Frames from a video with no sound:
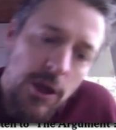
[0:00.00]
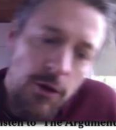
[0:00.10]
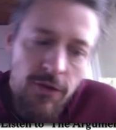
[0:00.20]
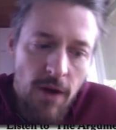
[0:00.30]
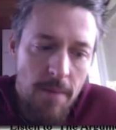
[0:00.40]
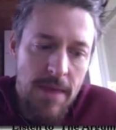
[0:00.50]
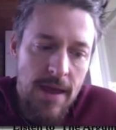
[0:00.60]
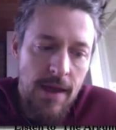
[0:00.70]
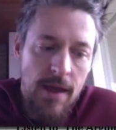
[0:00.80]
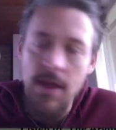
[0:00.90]
you
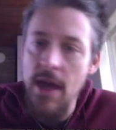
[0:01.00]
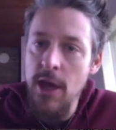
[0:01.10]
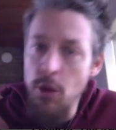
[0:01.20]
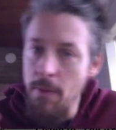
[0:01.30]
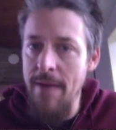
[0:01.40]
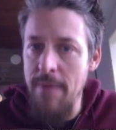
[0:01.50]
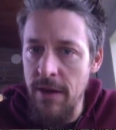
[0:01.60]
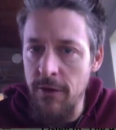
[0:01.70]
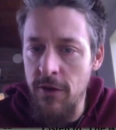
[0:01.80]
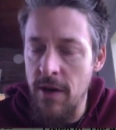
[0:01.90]
something that you might be
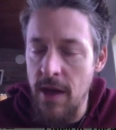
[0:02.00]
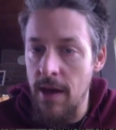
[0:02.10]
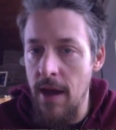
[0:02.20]
interested in